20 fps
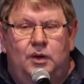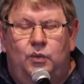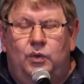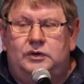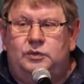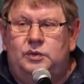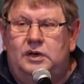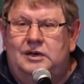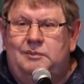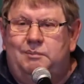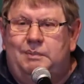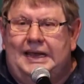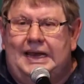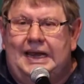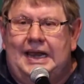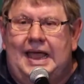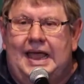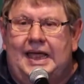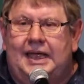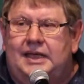What would it
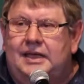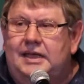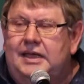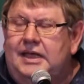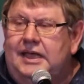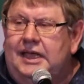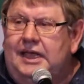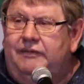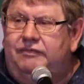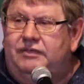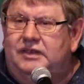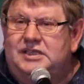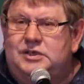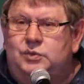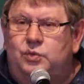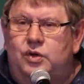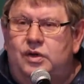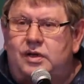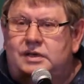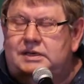be like if
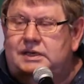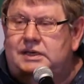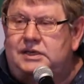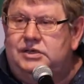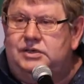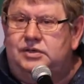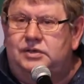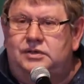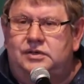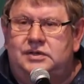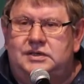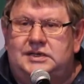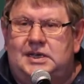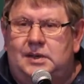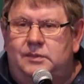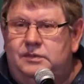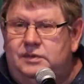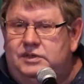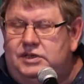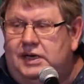this worked and in 2 years'
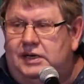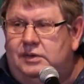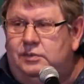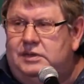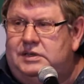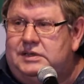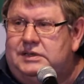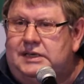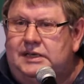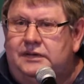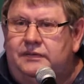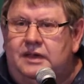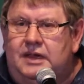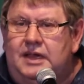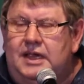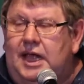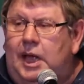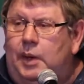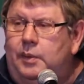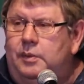time we were chatting with
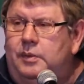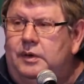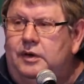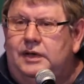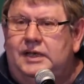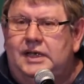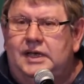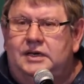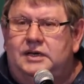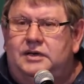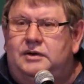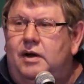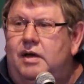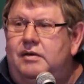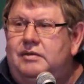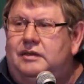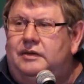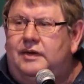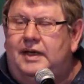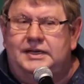Steve and we were looking at
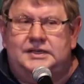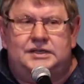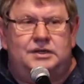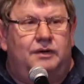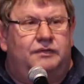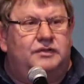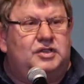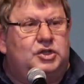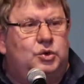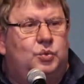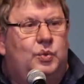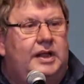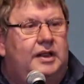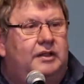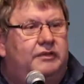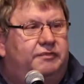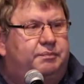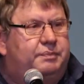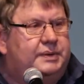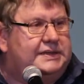growth rates of
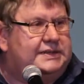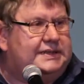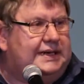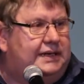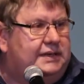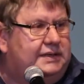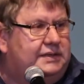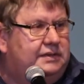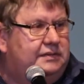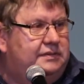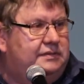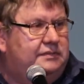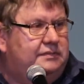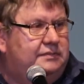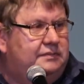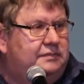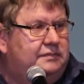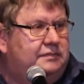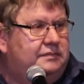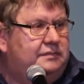12%,
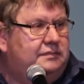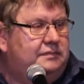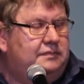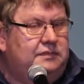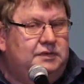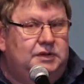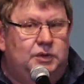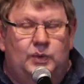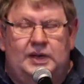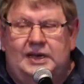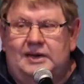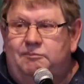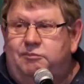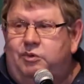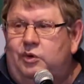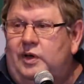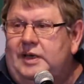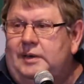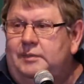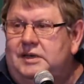where
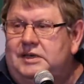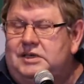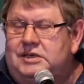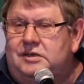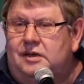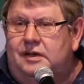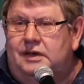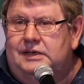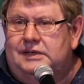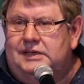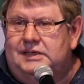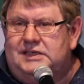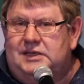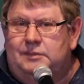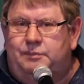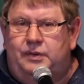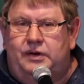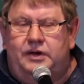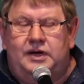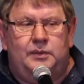employment started
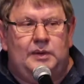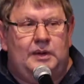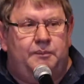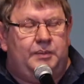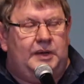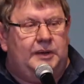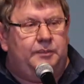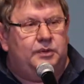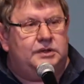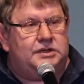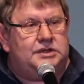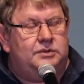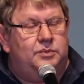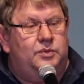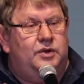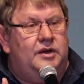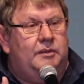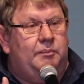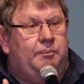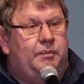disappearing, where people
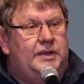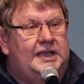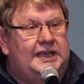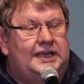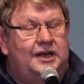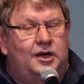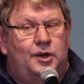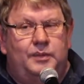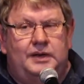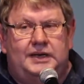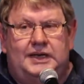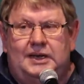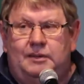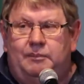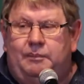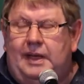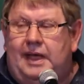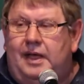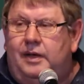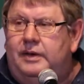were
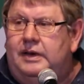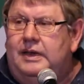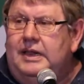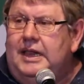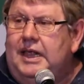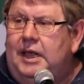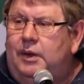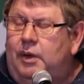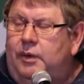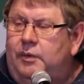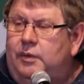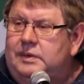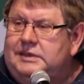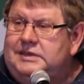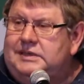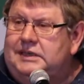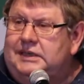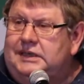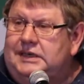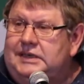economically empowered, where we were
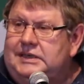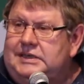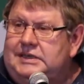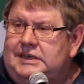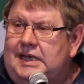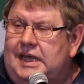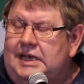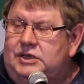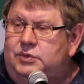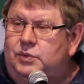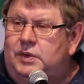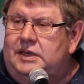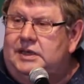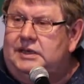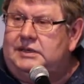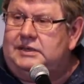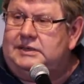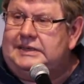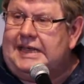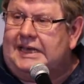sitting in a stage where
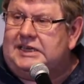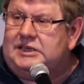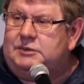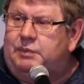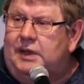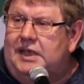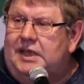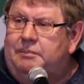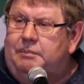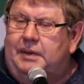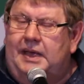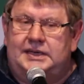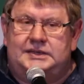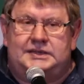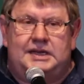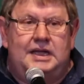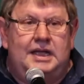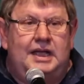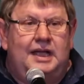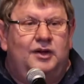the taxpayer
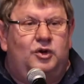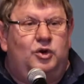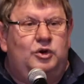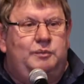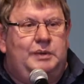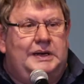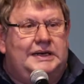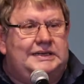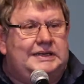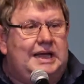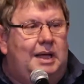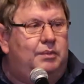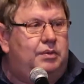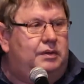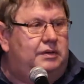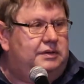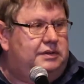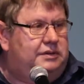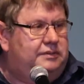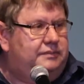base could be
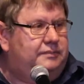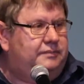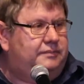doubled?